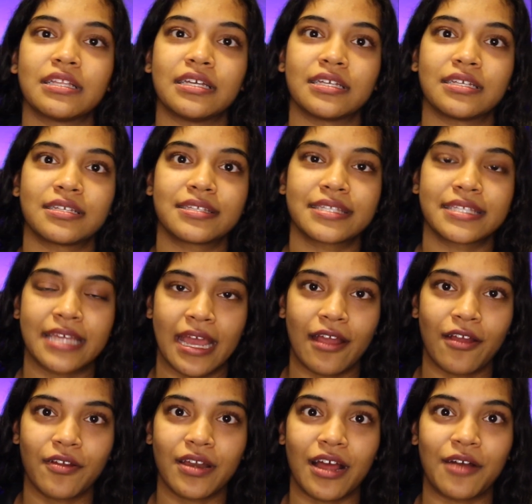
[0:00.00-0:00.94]
like
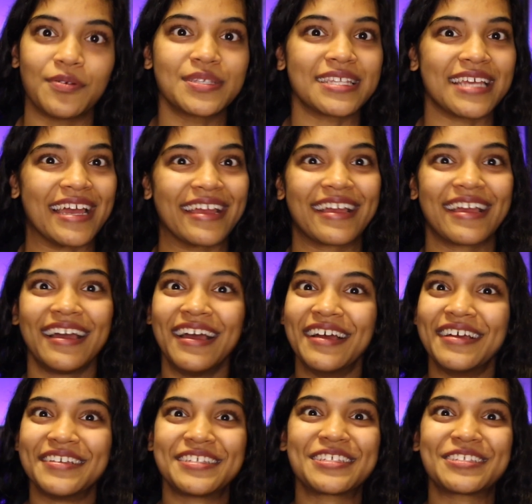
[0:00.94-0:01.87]
scared. I was like
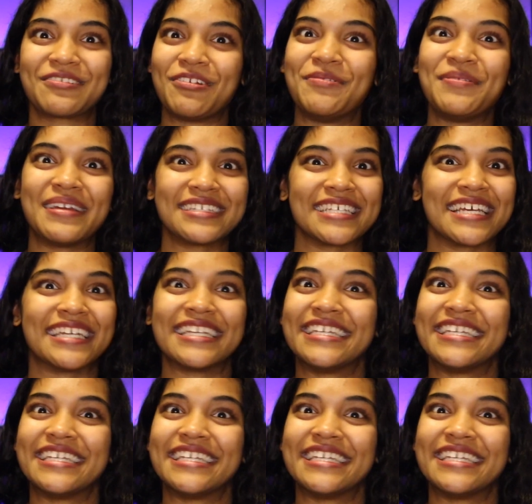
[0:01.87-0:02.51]
screaming as like,